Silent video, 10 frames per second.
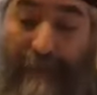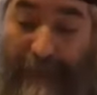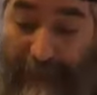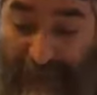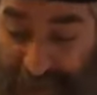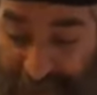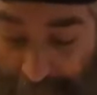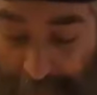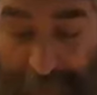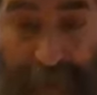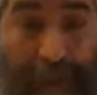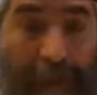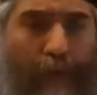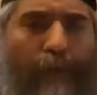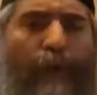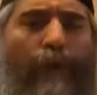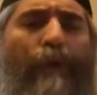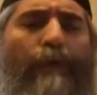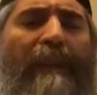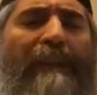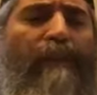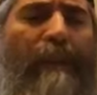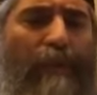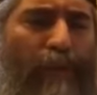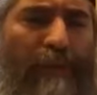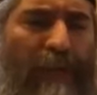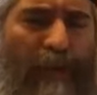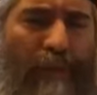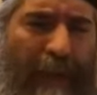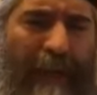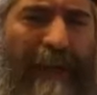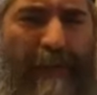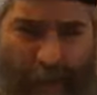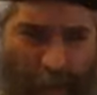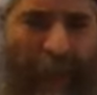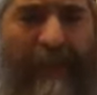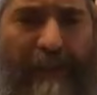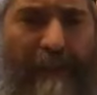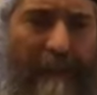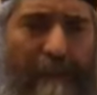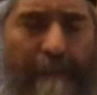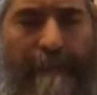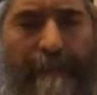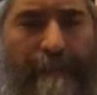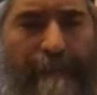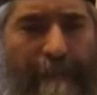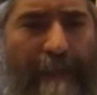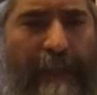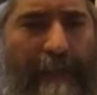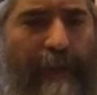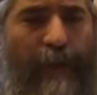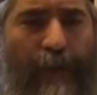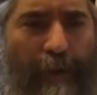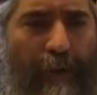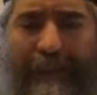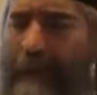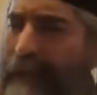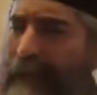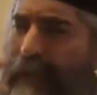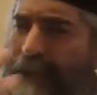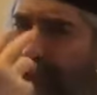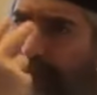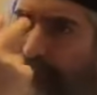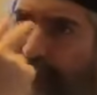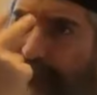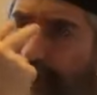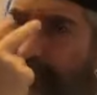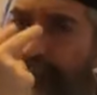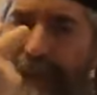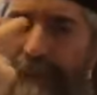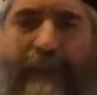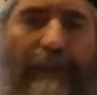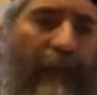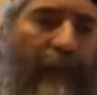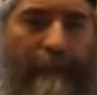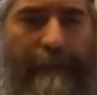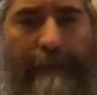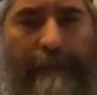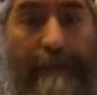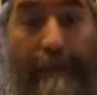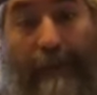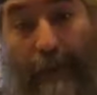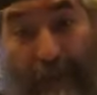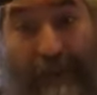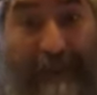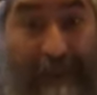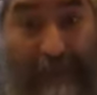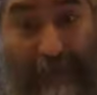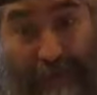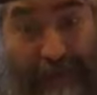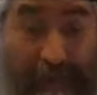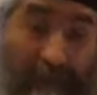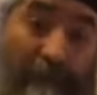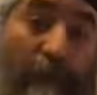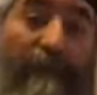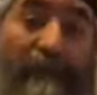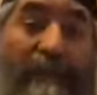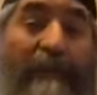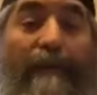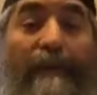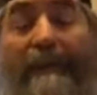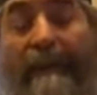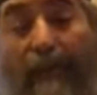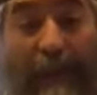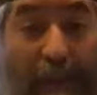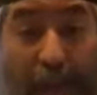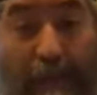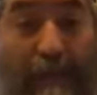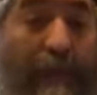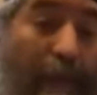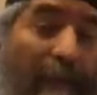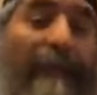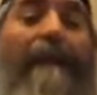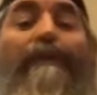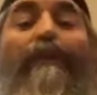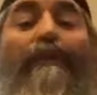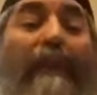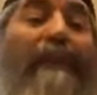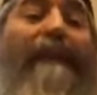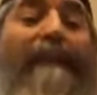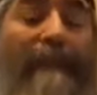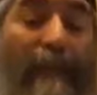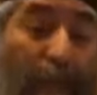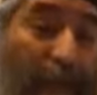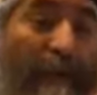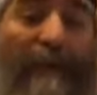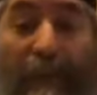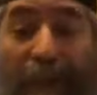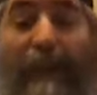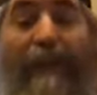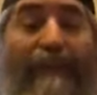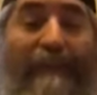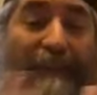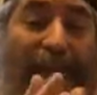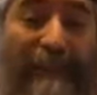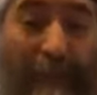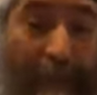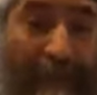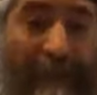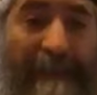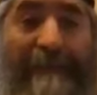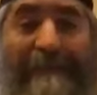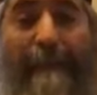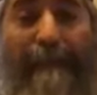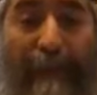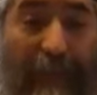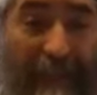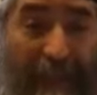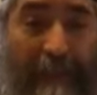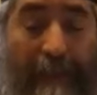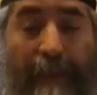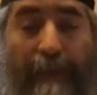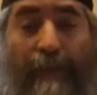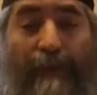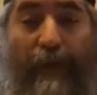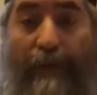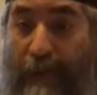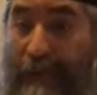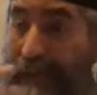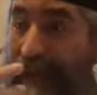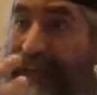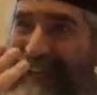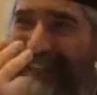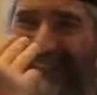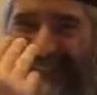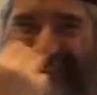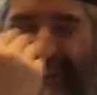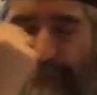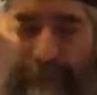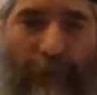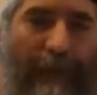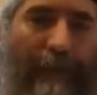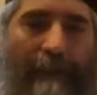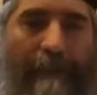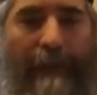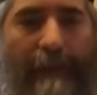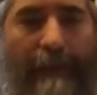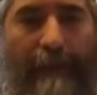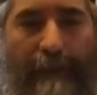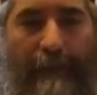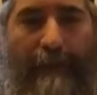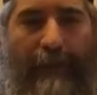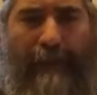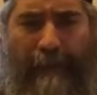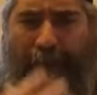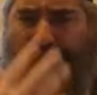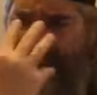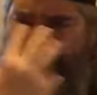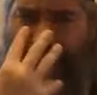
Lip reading: Mashgiach min halonot is when you do teshuva and you do actions. You know what? Hashem is looking at me in the eyes. There is this obviously there is this window, and malasot, the window is the window. There's this separation between us, but I can see him looking at me. I see